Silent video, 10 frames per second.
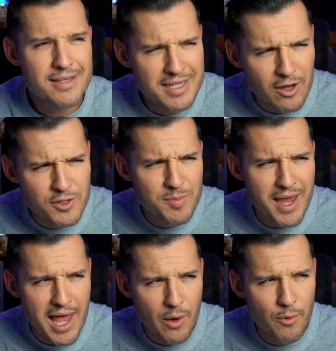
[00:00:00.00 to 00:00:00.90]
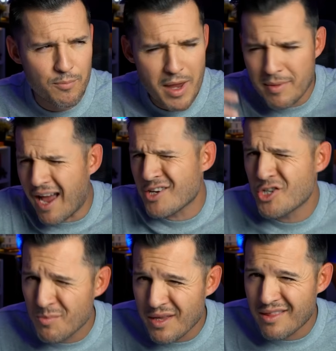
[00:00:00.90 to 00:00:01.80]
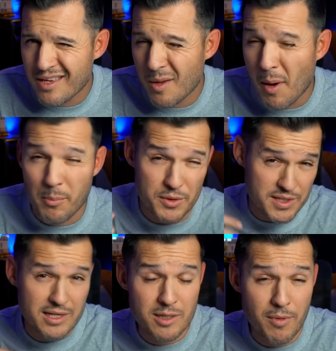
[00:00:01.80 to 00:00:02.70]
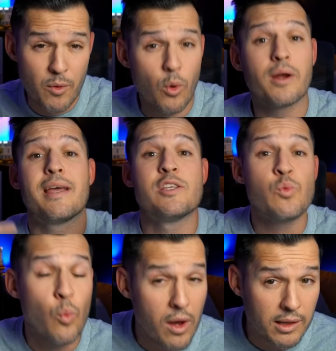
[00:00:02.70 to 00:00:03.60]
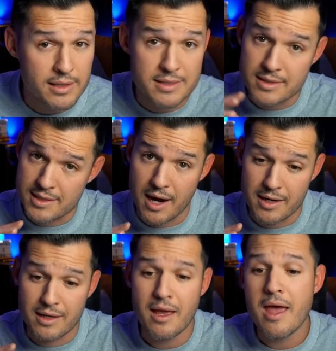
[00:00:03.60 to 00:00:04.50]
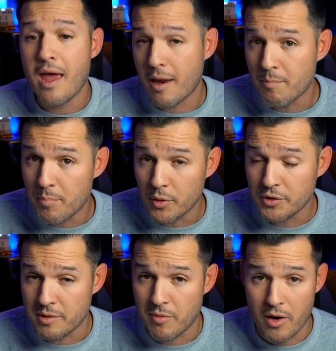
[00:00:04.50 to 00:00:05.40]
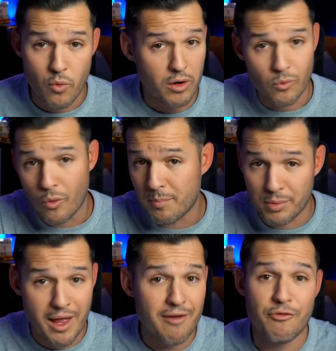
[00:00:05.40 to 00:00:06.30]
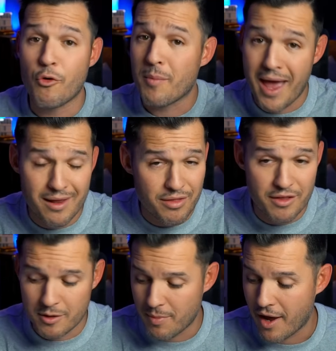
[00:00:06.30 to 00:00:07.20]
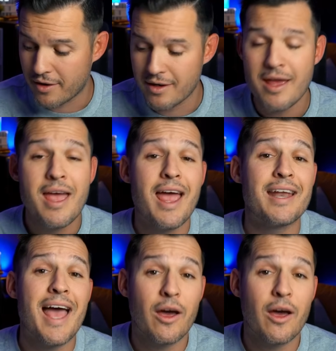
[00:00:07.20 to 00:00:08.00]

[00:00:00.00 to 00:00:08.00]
This tells me how maybe I should be thinking about presenting my work as well as designing and building my work. What platform, how to think about it, and